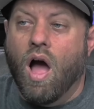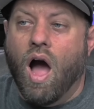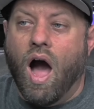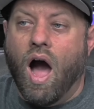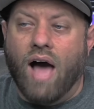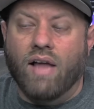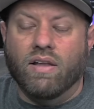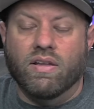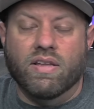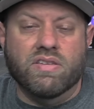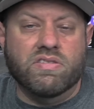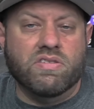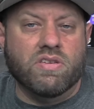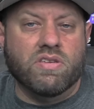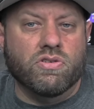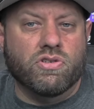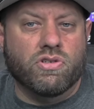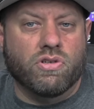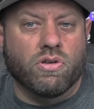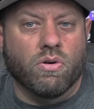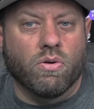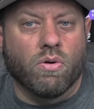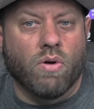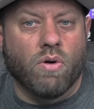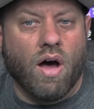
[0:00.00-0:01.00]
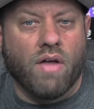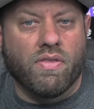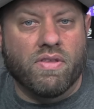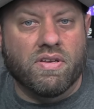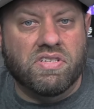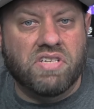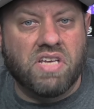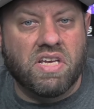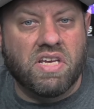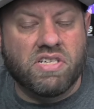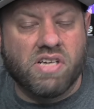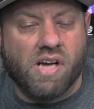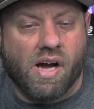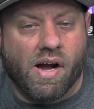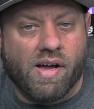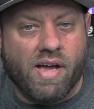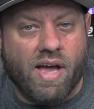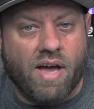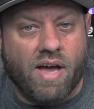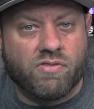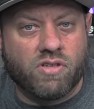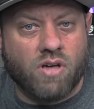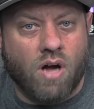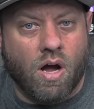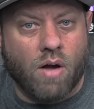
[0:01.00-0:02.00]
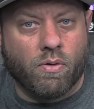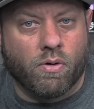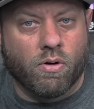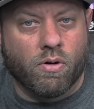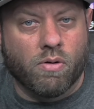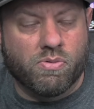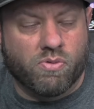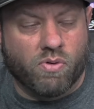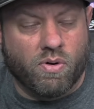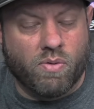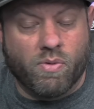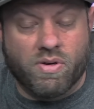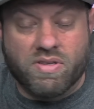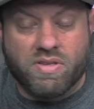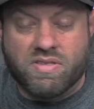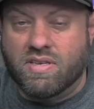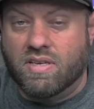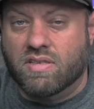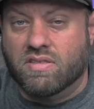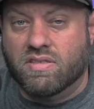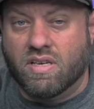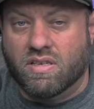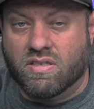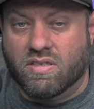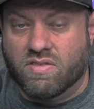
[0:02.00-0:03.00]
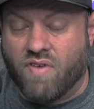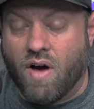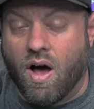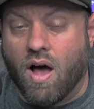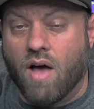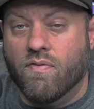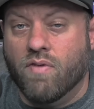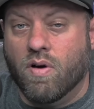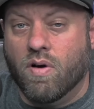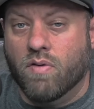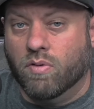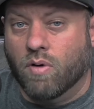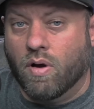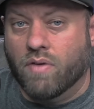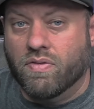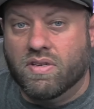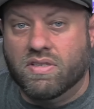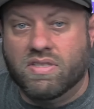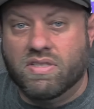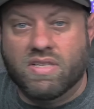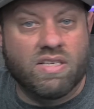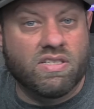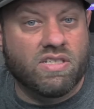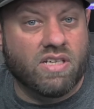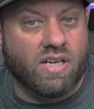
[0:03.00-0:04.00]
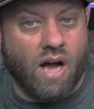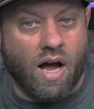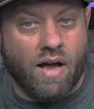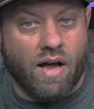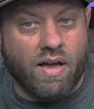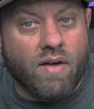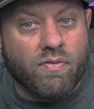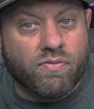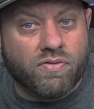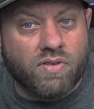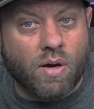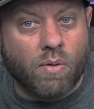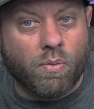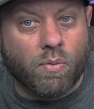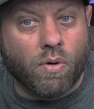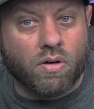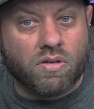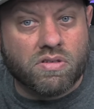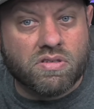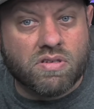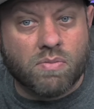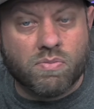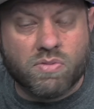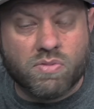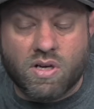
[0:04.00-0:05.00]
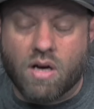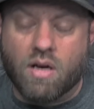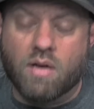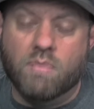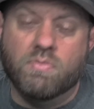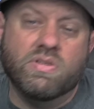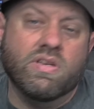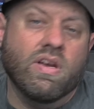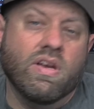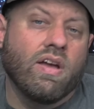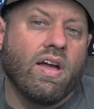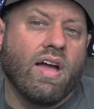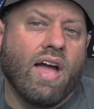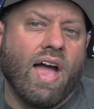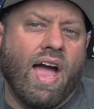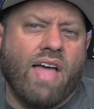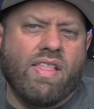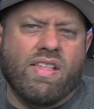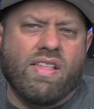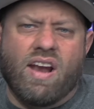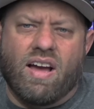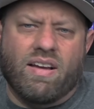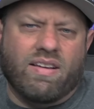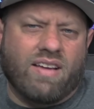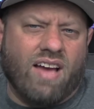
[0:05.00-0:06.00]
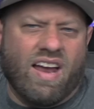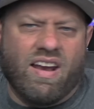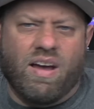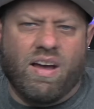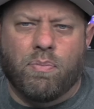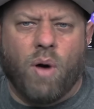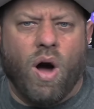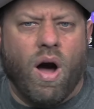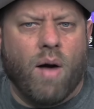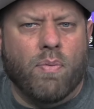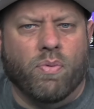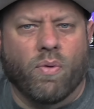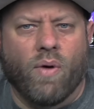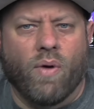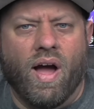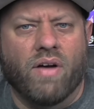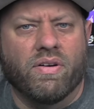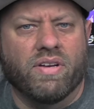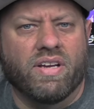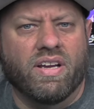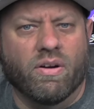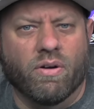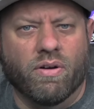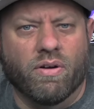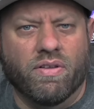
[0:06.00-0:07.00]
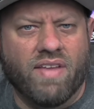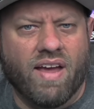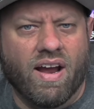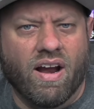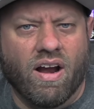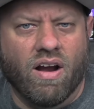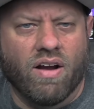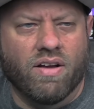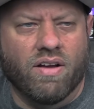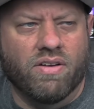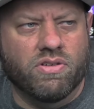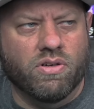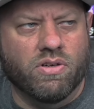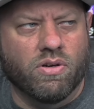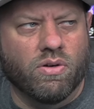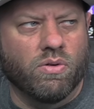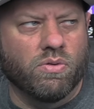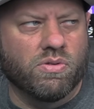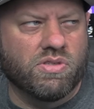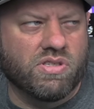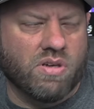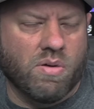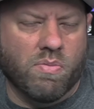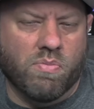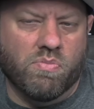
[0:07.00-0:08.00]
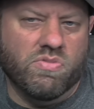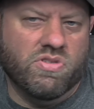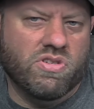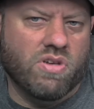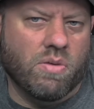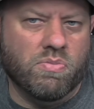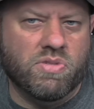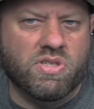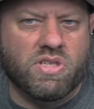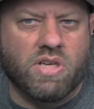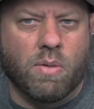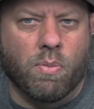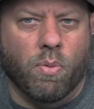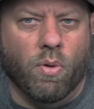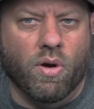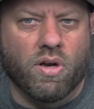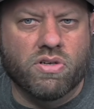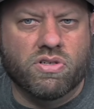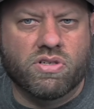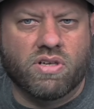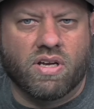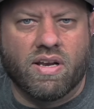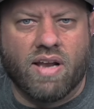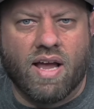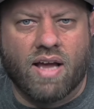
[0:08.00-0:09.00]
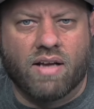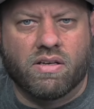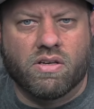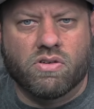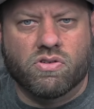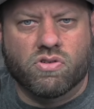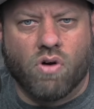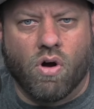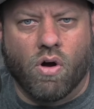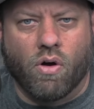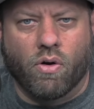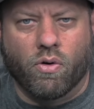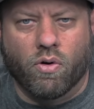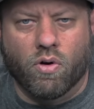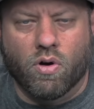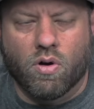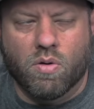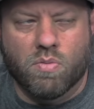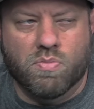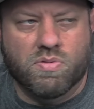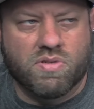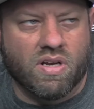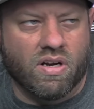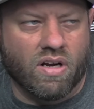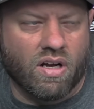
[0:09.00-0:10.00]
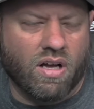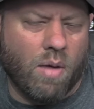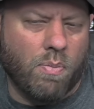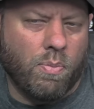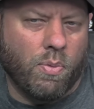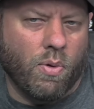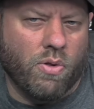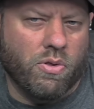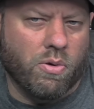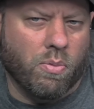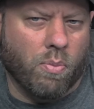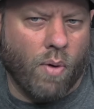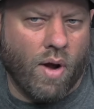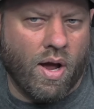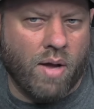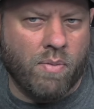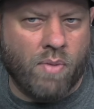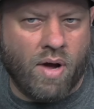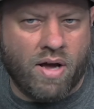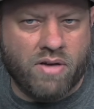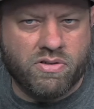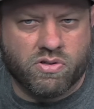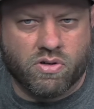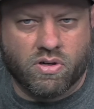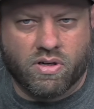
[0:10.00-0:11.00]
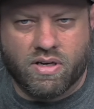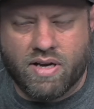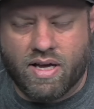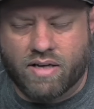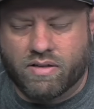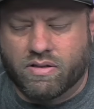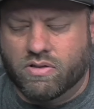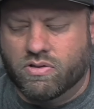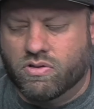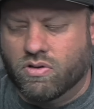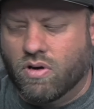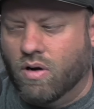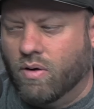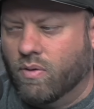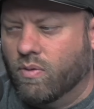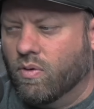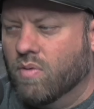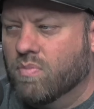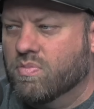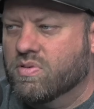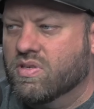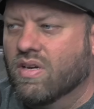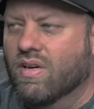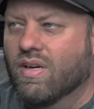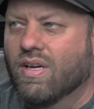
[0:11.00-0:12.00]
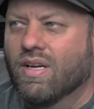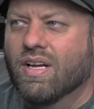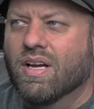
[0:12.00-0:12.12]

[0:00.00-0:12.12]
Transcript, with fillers: I listened to uh, the TGIF talk group 31665 over on the TGIF network sometimes. And then I kind of pop around here and there and do some some C-Bridge connected talk groups and a couple other Brandmeister connected talk groups.